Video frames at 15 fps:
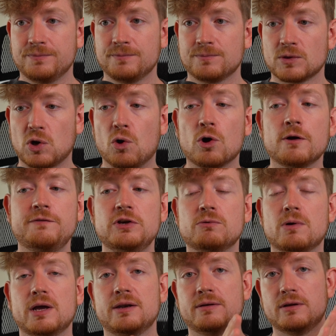or if you
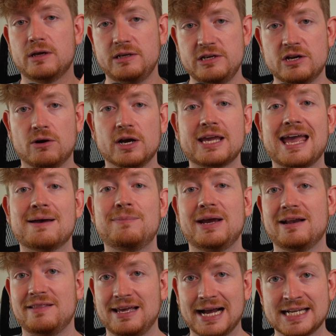run, a campaign
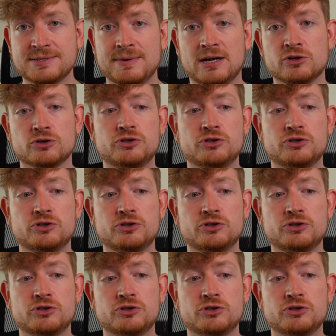in the ads manager